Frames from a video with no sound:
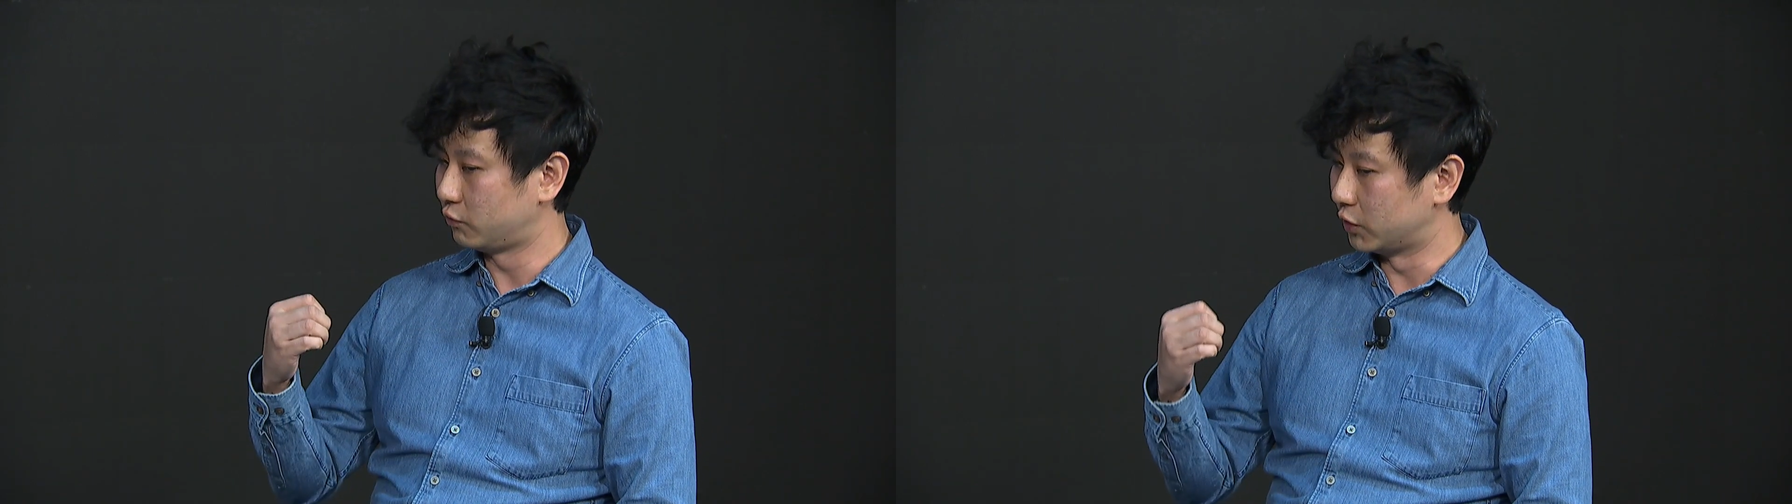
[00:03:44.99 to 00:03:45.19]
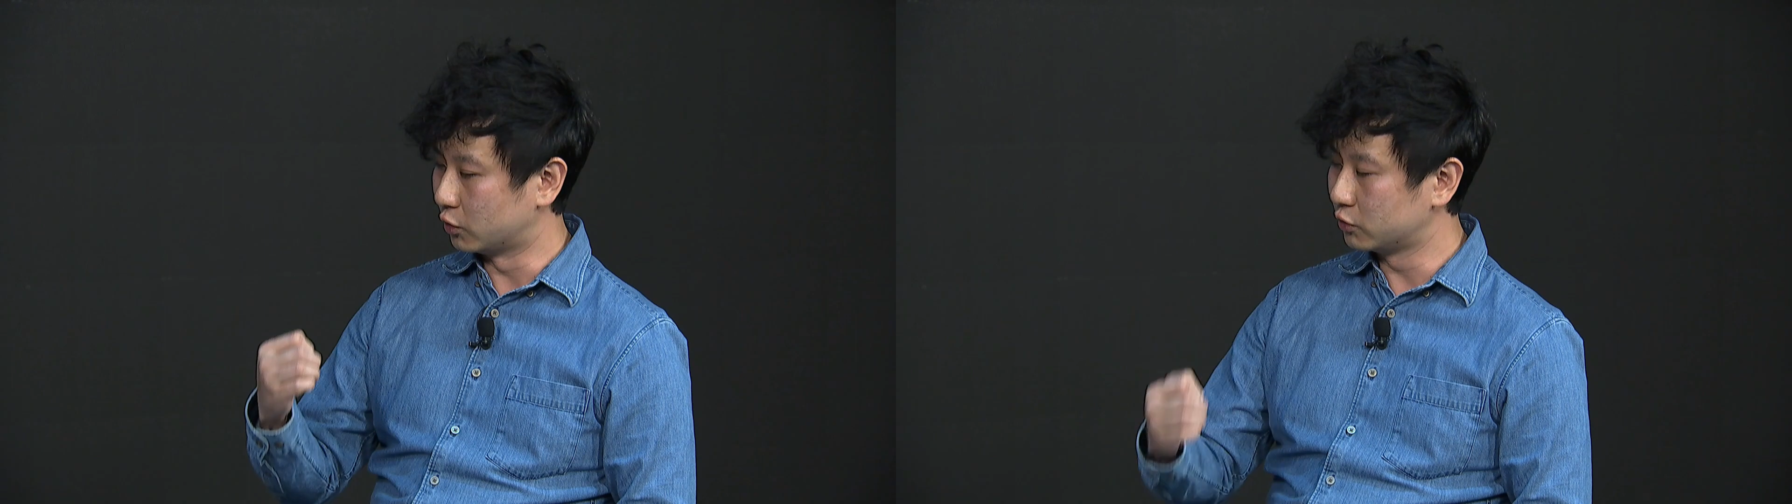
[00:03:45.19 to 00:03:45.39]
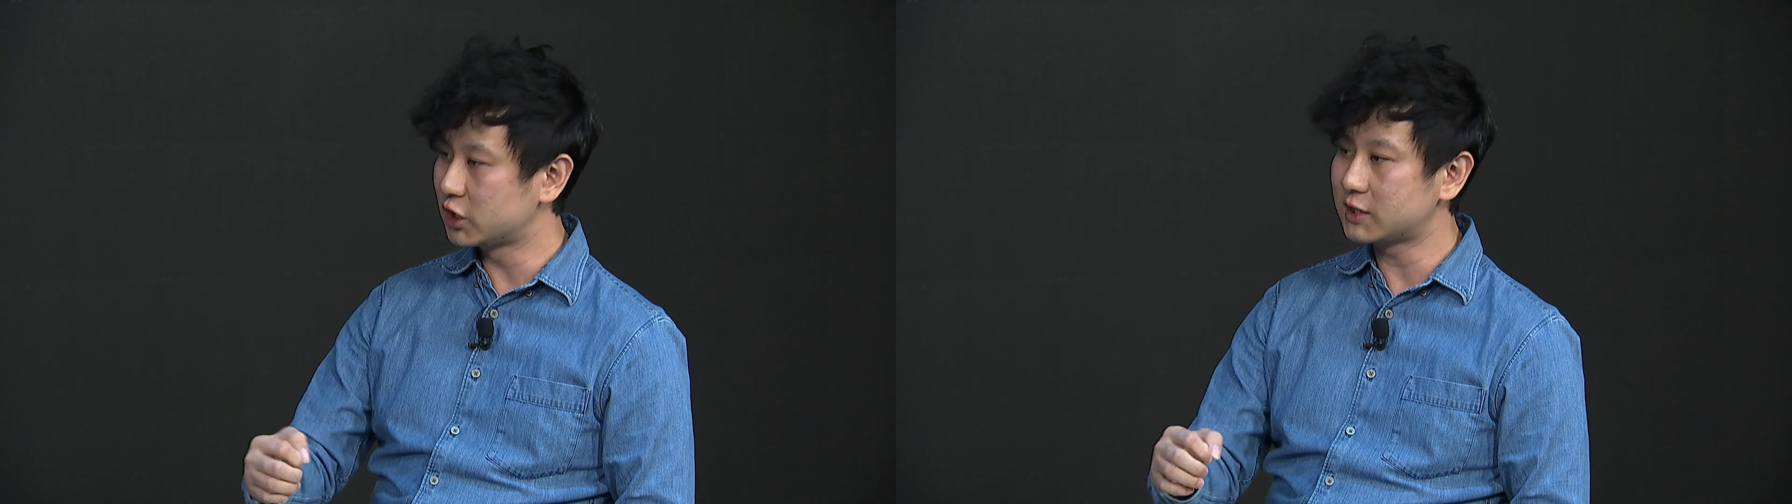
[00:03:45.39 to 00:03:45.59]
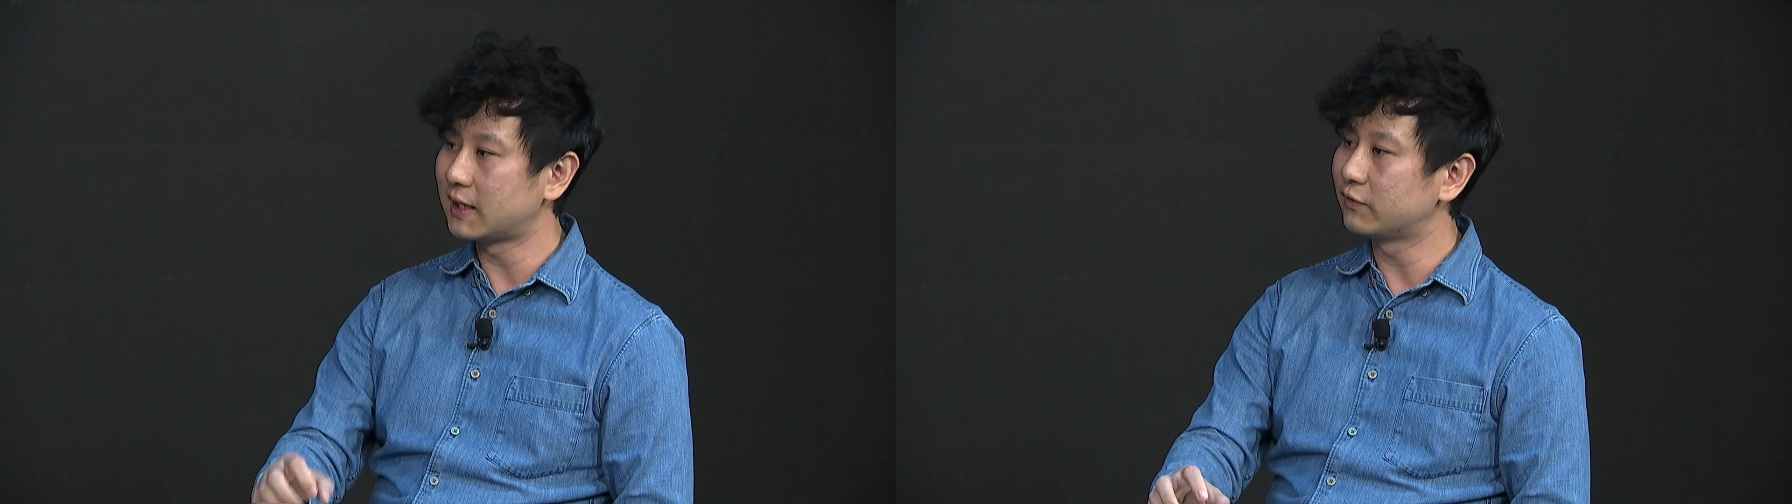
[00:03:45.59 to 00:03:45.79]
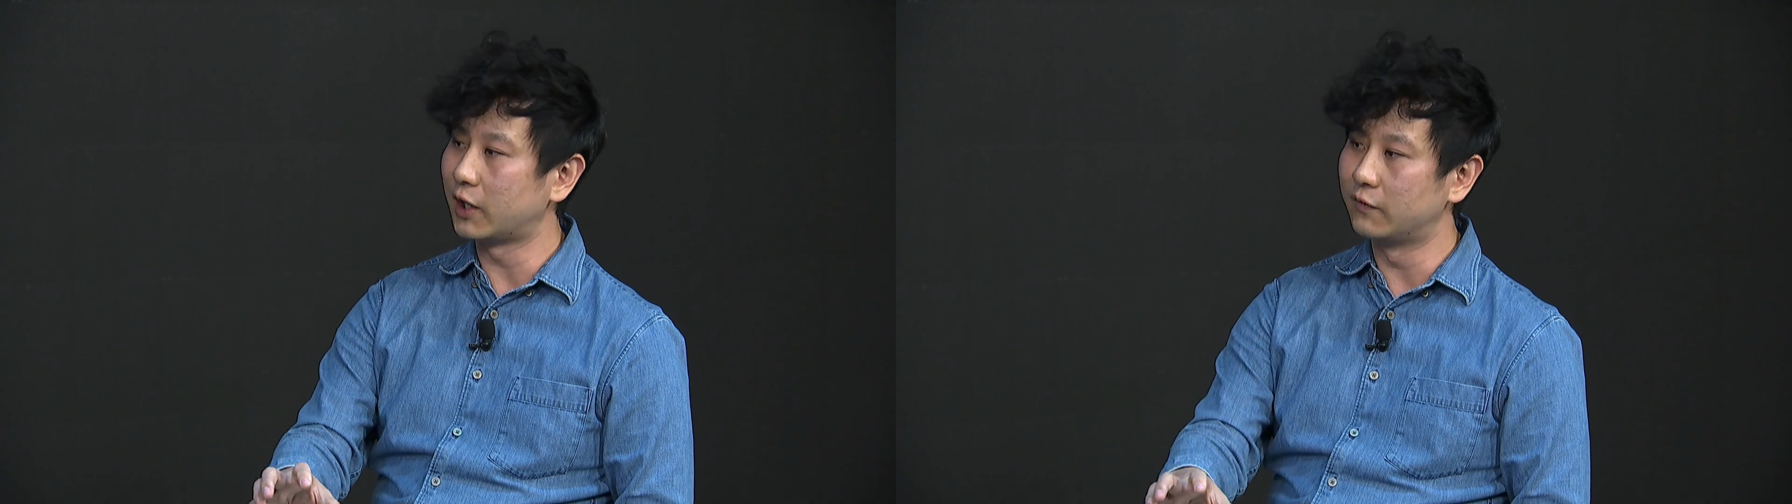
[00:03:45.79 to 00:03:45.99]
we don't just
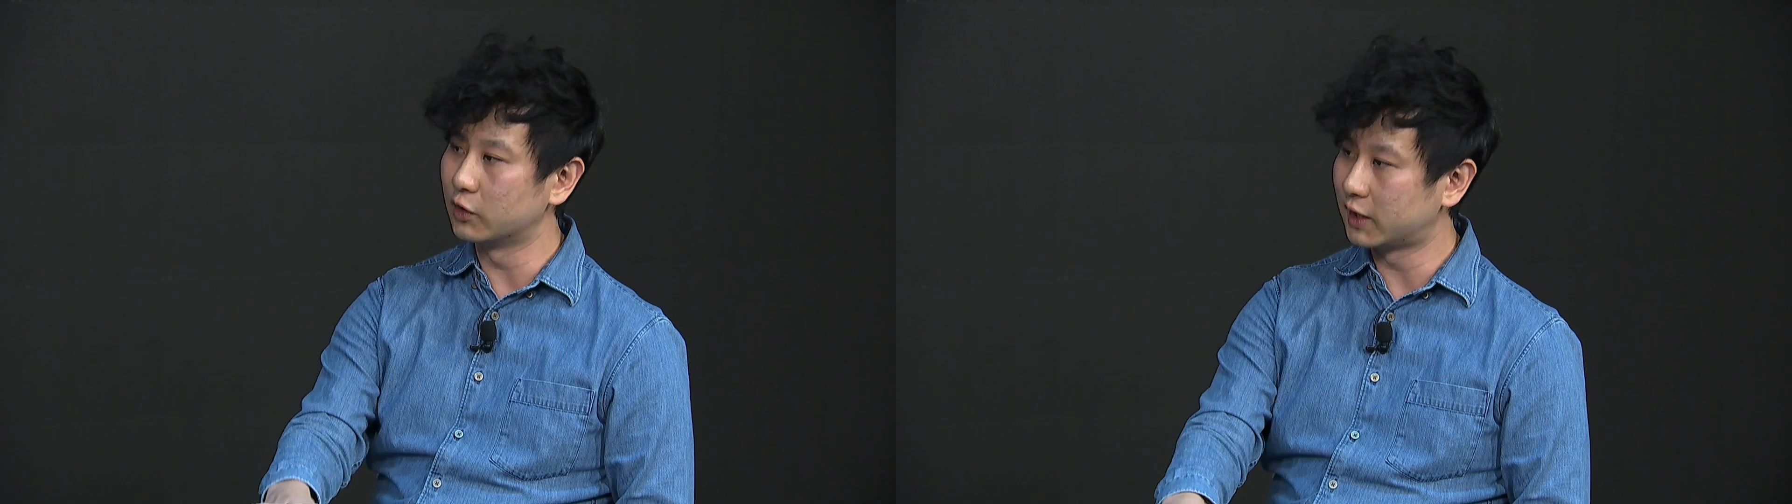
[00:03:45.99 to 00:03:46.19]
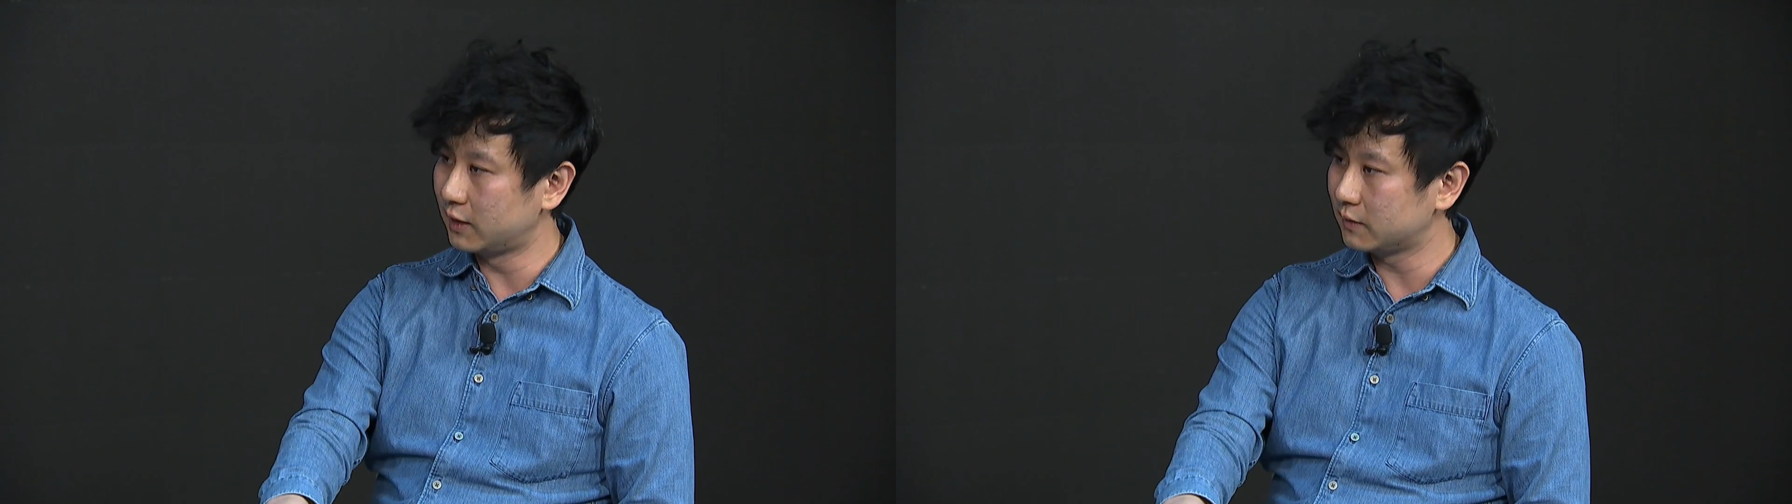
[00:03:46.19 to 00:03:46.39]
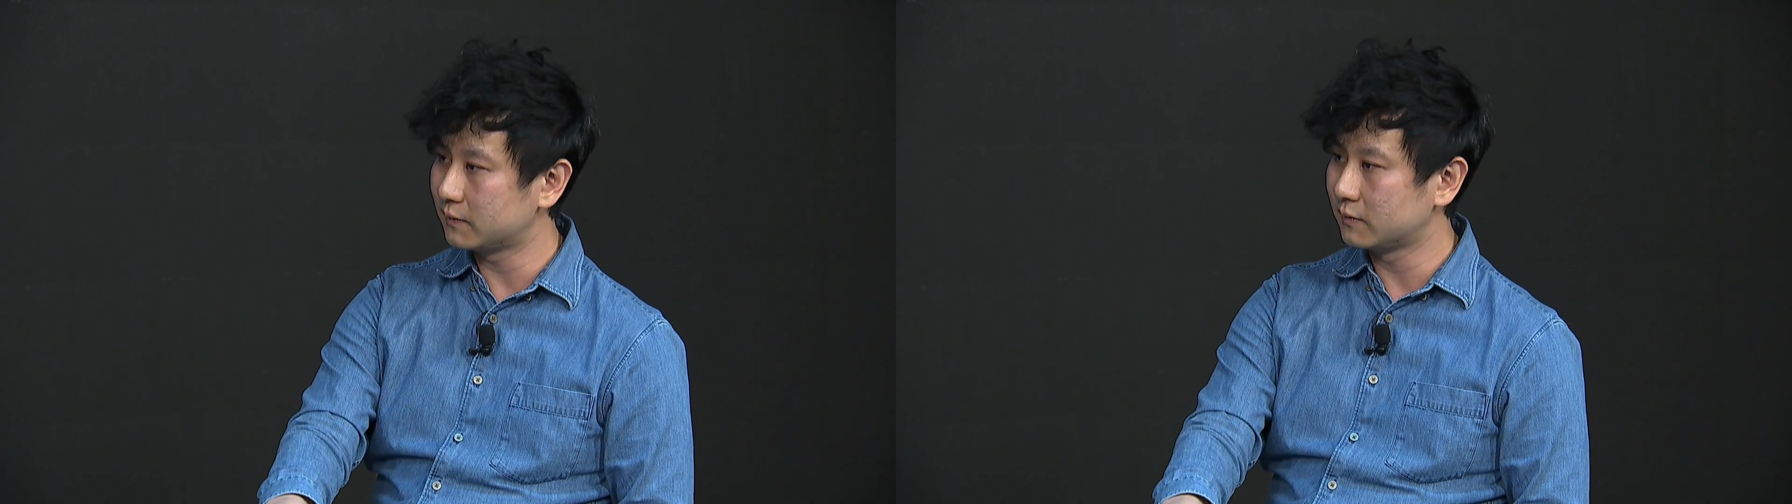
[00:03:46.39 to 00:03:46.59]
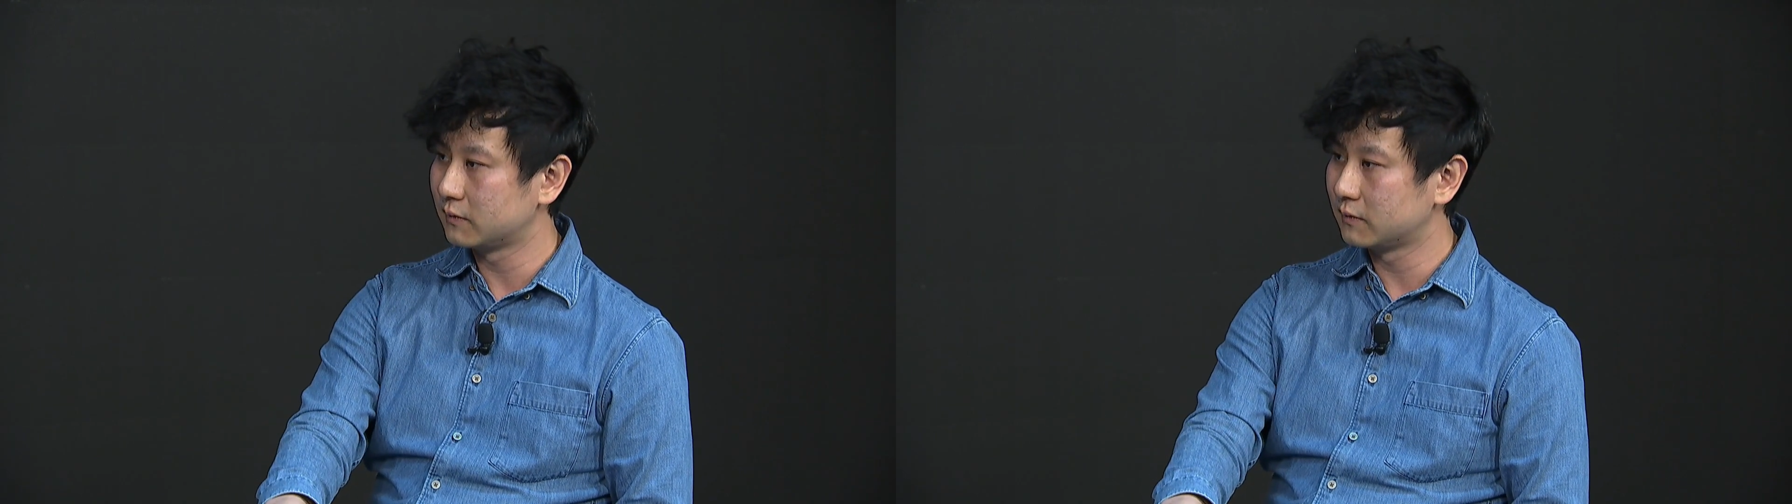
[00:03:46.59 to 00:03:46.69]
have to advocate,